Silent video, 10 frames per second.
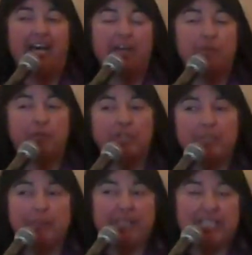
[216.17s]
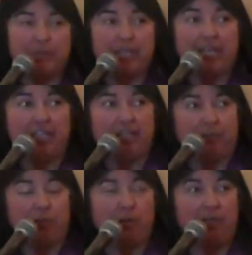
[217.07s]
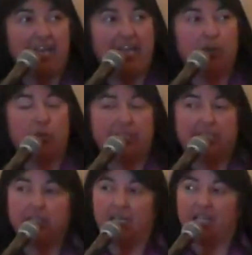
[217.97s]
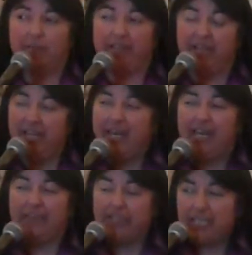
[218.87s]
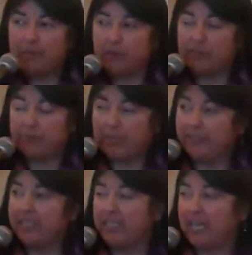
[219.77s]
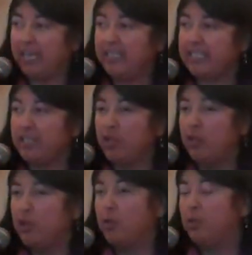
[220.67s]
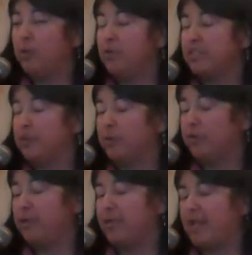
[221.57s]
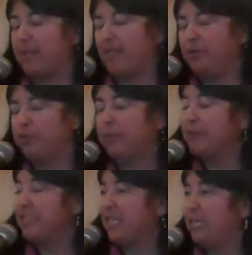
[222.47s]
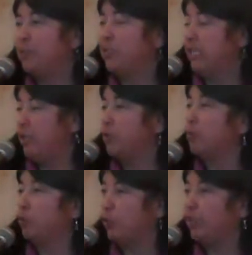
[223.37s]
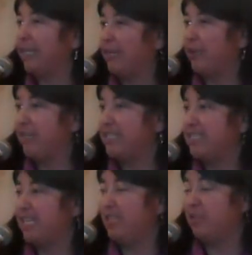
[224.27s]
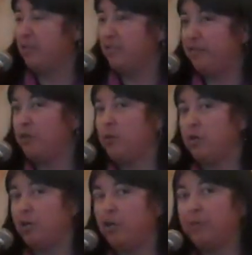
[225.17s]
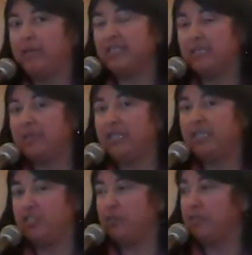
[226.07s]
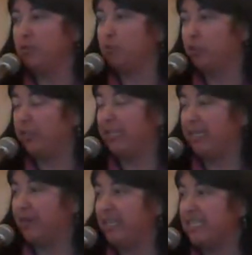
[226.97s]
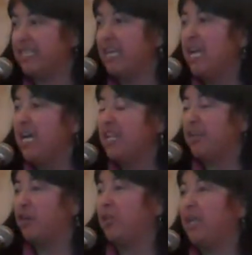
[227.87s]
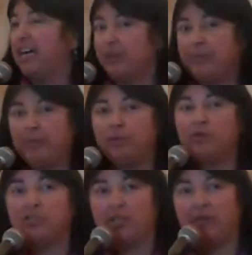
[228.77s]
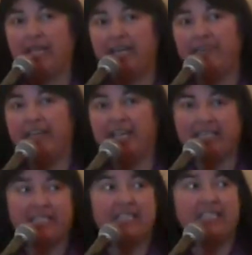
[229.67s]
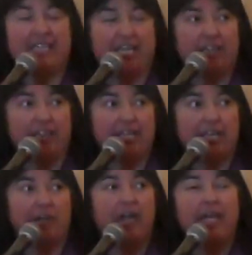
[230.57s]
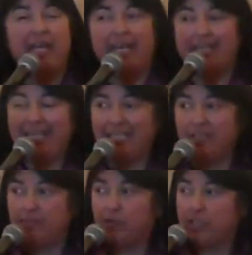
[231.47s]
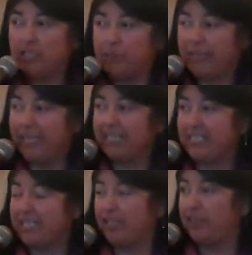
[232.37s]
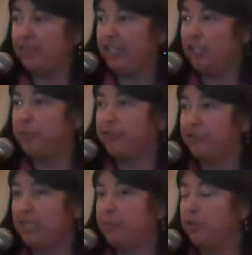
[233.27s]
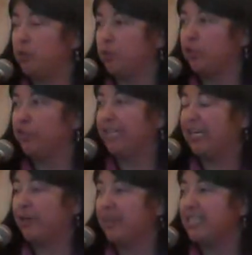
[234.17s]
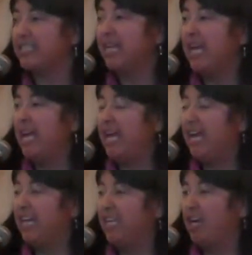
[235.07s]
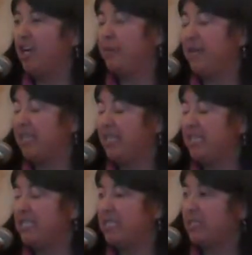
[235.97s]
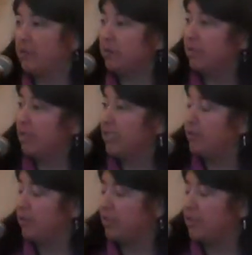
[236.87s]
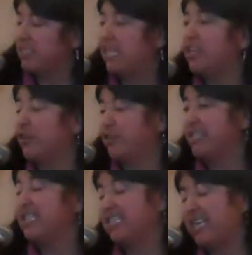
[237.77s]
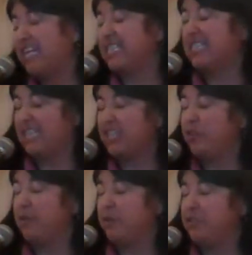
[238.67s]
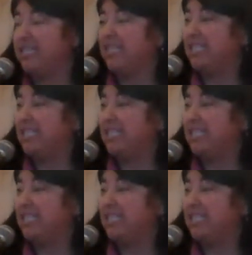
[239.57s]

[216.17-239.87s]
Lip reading: I've been really pleased with how they vote and what they talk about. I have a number of Republican colleagues who represent, in particular, rural areas. And those of you who know about some of the issues in rural areas, there are a lot of people who don't have access to health care and can't afford the plans that are available for them in the rural areas. And these senators, in this case, because that's who I mostly